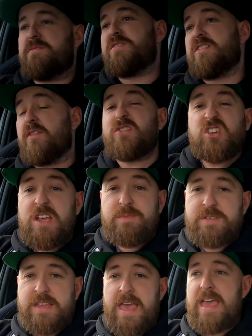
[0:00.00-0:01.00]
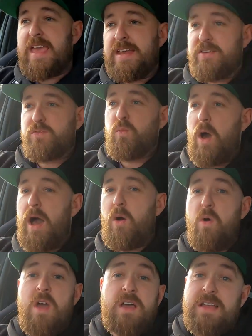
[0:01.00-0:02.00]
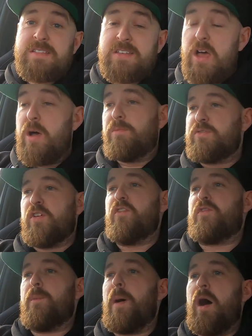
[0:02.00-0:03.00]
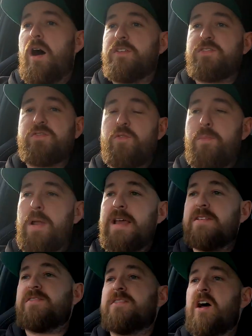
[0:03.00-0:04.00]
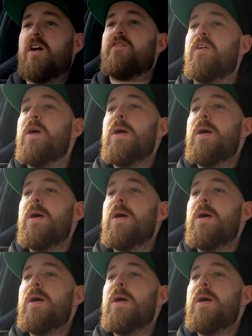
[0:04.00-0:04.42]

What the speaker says: stuff's cheap to get in as well in terms of parts to replace stuff.